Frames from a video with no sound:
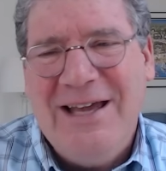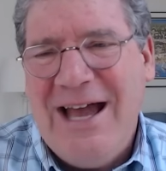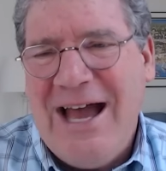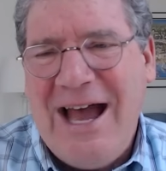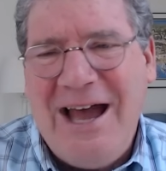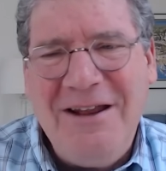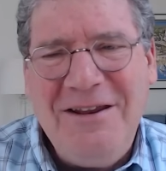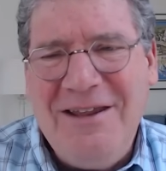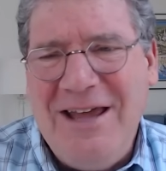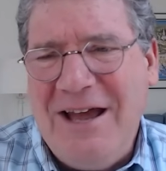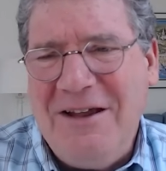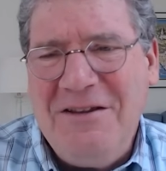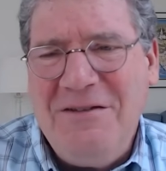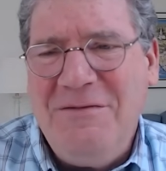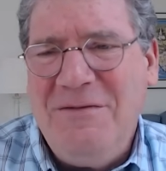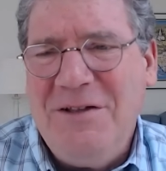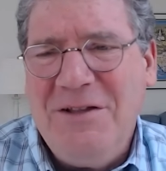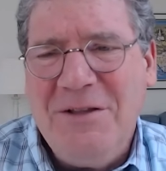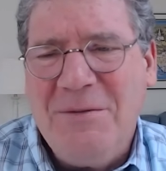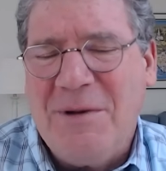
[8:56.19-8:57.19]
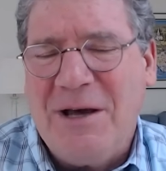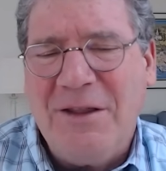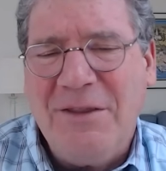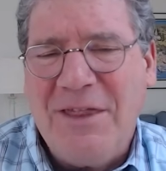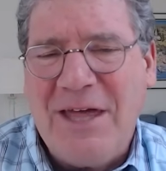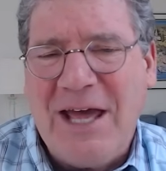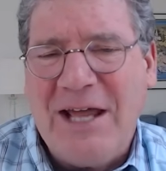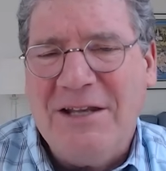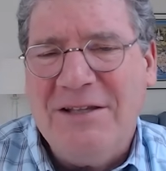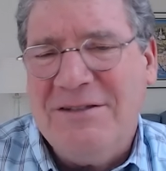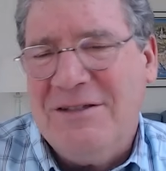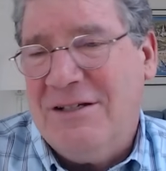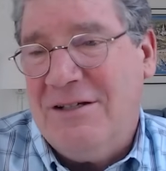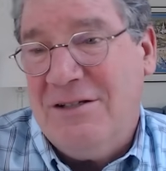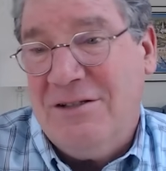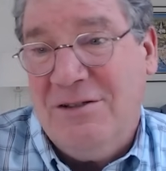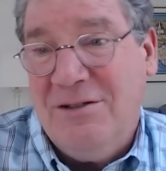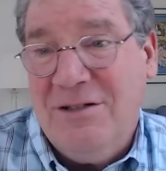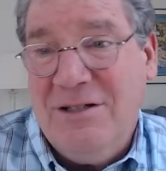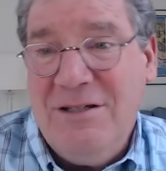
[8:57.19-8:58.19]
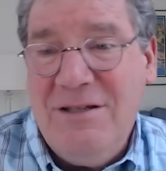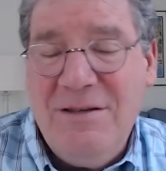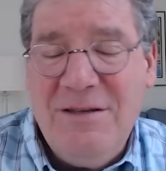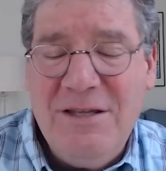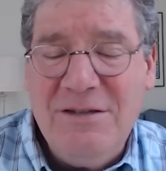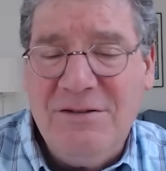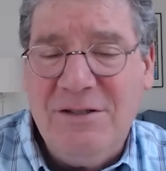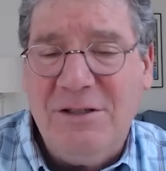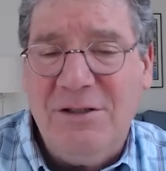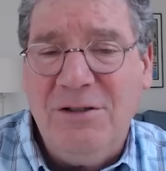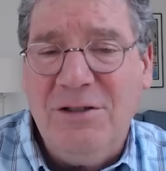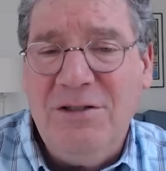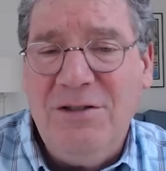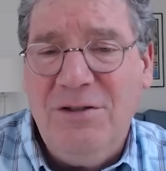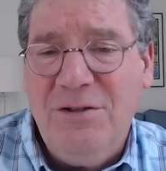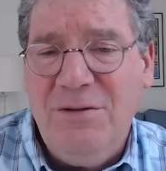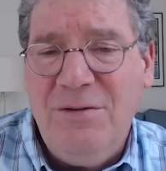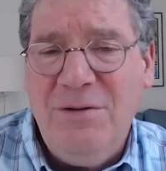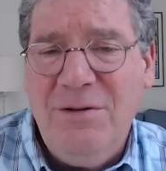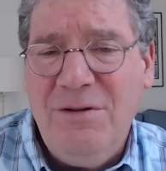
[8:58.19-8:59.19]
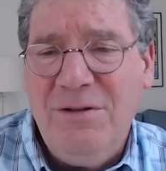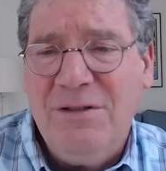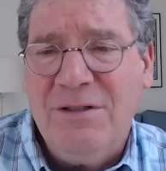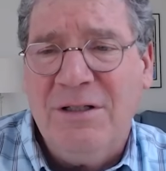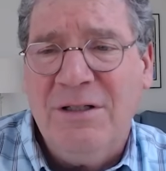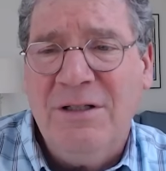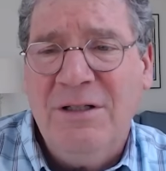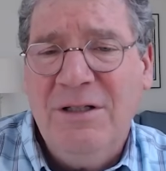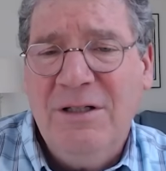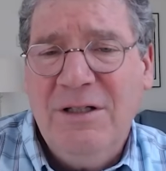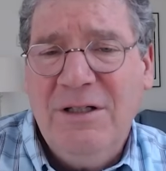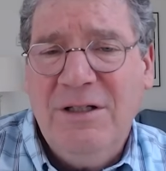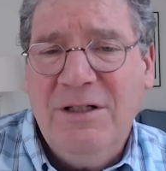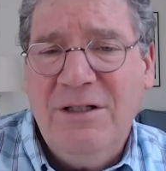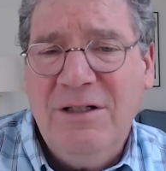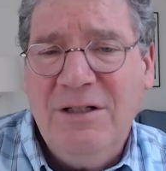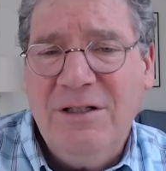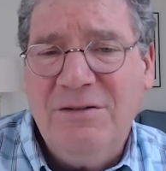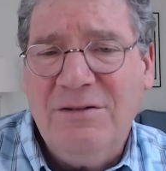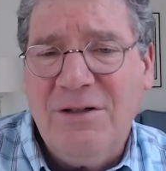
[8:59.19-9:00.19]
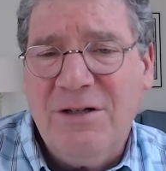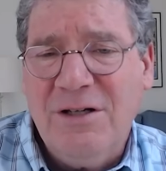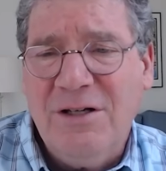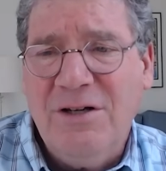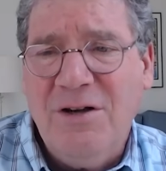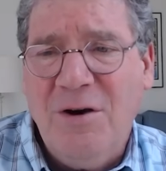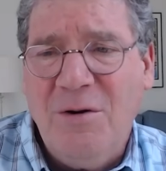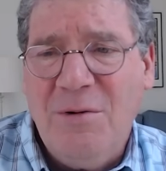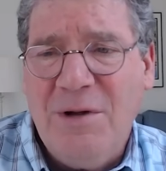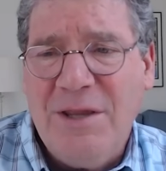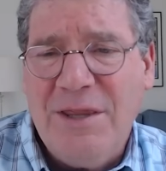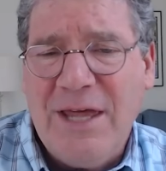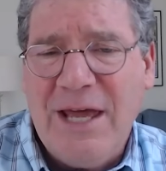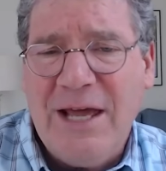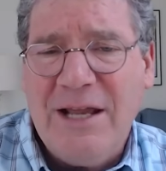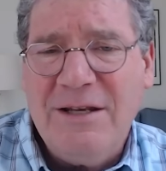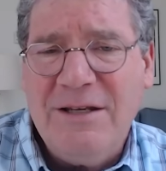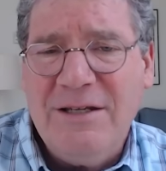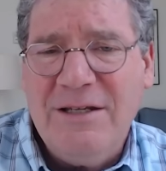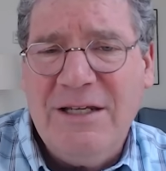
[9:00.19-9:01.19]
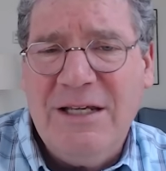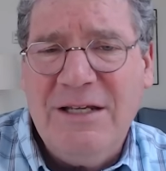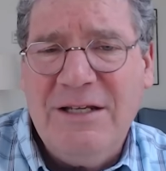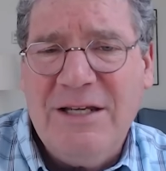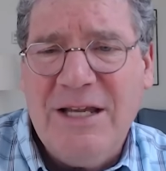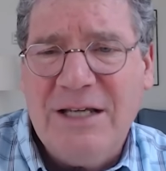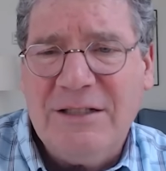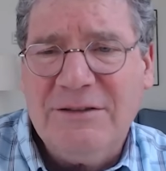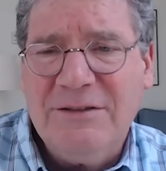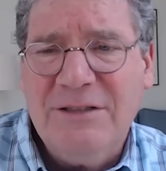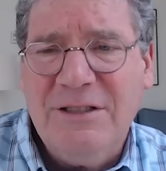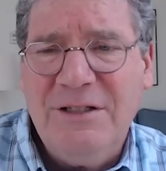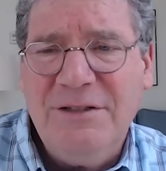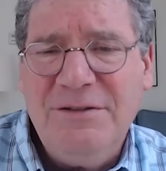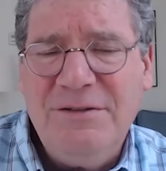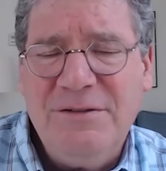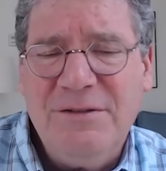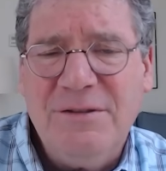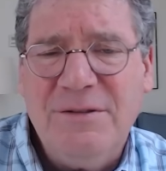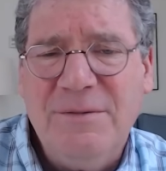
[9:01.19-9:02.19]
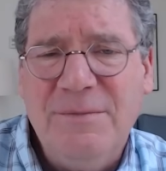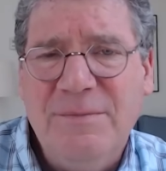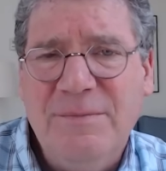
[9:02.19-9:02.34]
How do you feel about that? Is it a good tool to sort of know what that index is?